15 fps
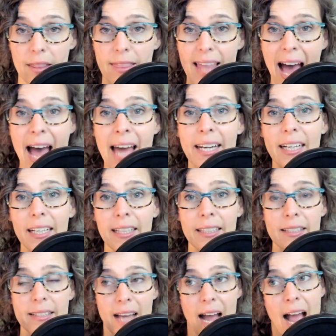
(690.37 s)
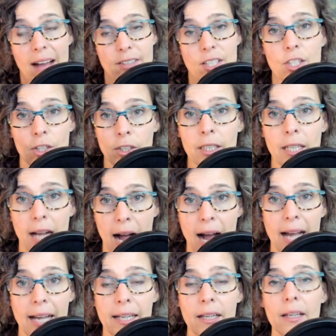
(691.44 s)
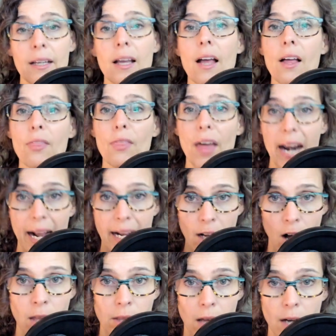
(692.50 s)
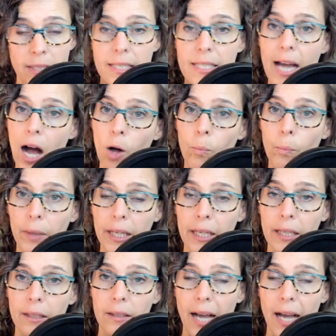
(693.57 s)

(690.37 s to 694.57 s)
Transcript: That is, I have a certain guide that I call on to help me.